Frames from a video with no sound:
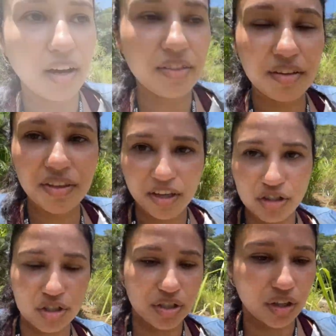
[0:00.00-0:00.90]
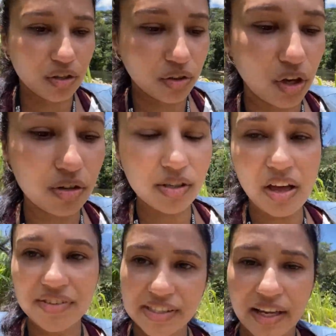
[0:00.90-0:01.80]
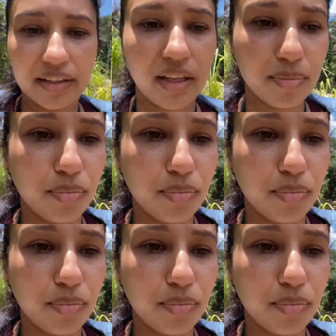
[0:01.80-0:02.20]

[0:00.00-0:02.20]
other thing i should tell you they also have stand-up